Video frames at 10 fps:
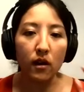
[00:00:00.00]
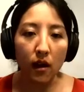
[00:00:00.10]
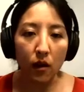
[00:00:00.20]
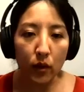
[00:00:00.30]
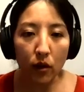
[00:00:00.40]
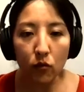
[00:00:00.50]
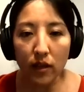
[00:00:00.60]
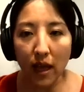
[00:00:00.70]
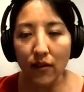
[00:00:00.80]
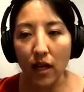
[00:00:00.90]
where we
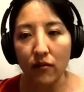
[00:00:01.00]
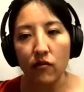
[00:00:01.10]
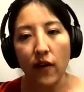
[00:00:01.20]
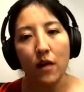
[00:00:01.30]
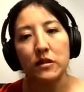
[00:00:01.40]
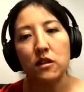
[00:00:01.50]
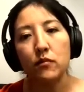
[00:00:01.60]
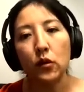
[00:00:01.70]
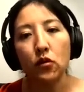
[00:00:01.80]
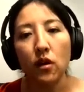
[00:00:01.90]
don't really have a lot of
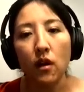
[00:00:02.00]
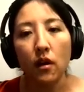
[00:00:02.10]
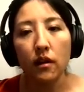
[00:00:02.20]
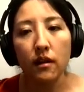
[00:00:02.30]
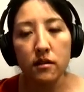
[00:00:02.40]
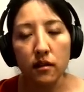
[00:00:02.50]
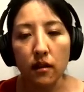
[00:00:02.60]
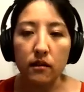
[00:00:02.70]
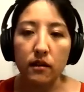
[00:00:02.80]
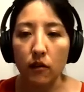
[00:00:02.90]
environments that are both
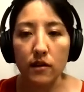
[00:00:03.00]
easily,